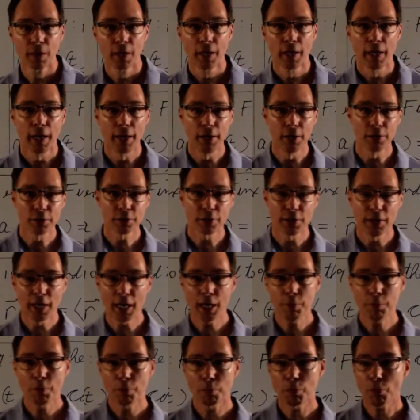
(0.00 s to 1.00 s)
and as the
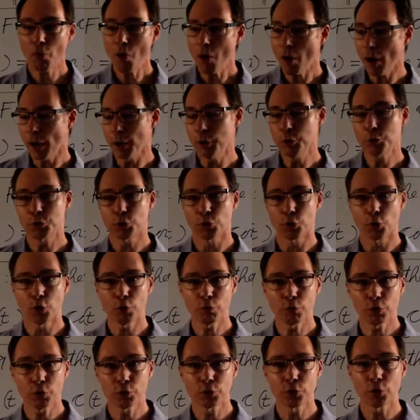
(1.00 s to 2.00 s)
name implies,
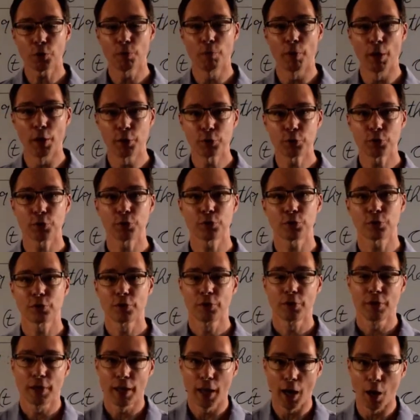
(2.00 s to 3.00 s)
curvature measures
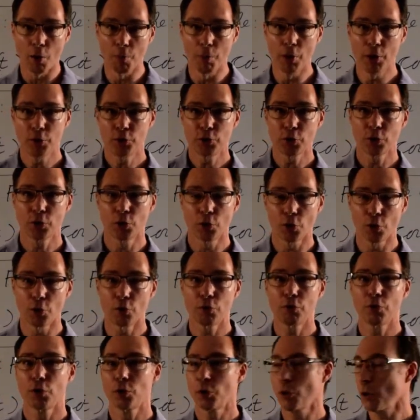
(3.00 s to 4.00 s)
how much a curve
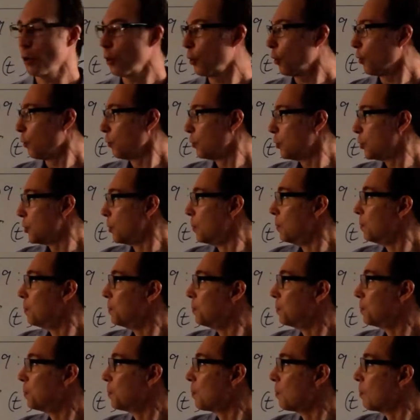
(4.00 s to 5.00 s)
curves.
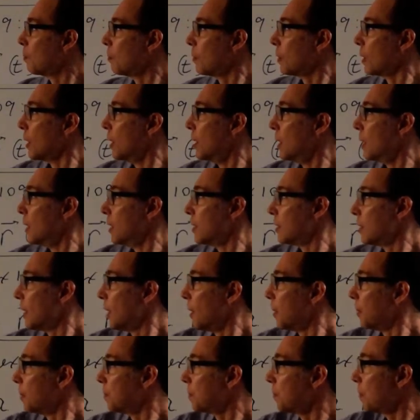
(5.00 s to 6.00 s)

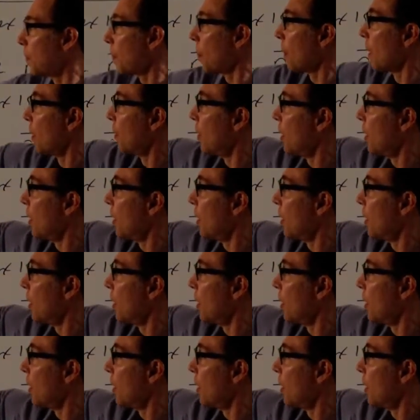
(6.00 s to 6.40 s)
So the